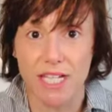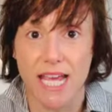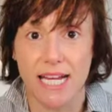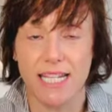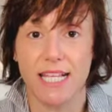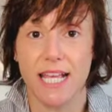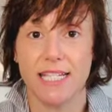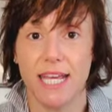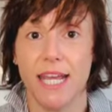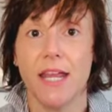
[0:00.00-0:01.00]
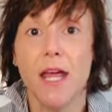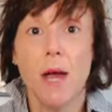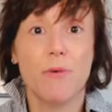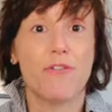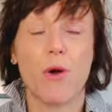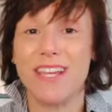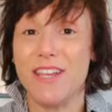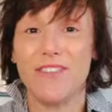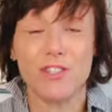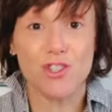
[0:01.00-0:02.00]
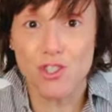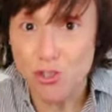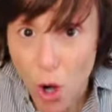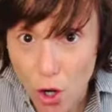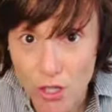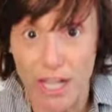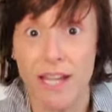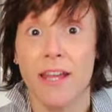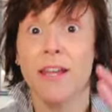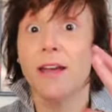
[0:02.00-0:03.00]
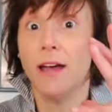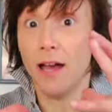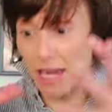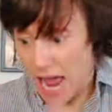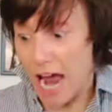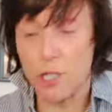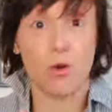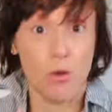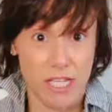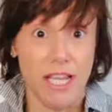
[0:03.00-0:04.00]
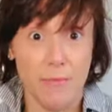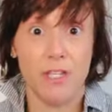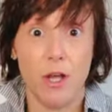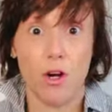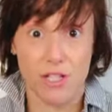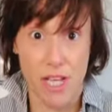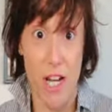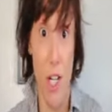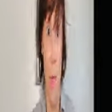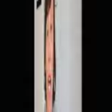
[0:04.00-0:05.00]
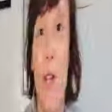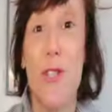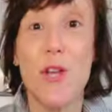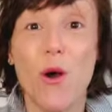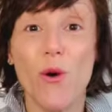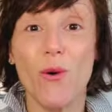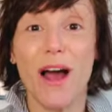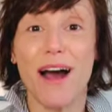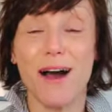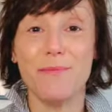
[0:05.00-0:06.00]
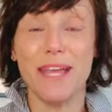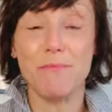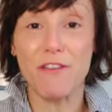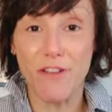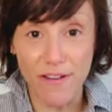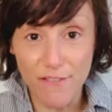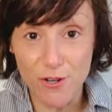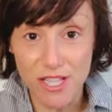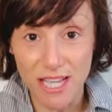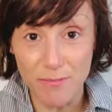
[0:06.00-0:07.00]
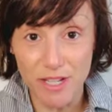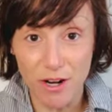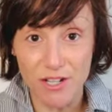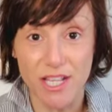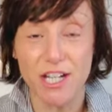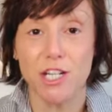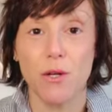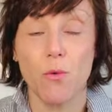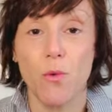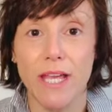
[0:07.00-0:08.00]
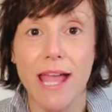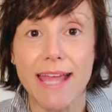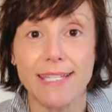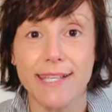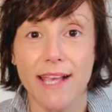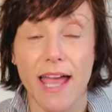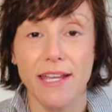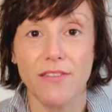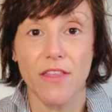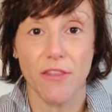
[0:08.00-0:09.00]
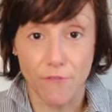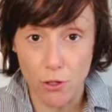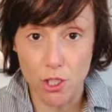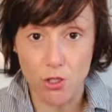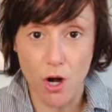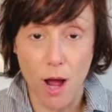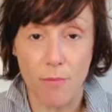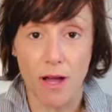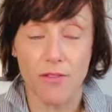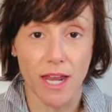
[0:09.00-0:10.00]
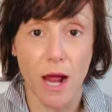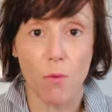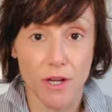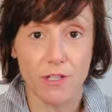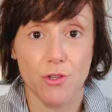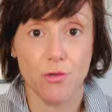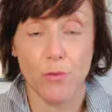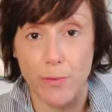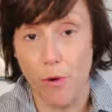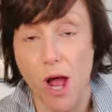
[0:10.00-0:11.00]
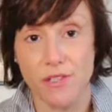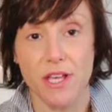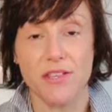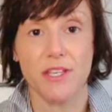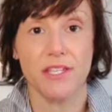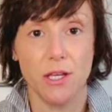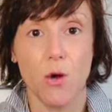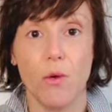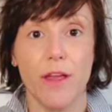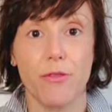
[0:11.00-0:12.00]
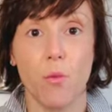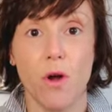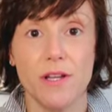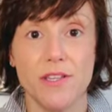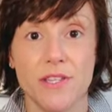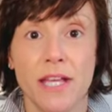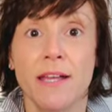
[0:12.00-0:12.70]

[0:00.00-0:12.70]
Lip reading: techniques I did before I even started an actual EMDR session. So in my very first EMDR session, we had decided that the first trauma that I wanted to reprocess and deal with was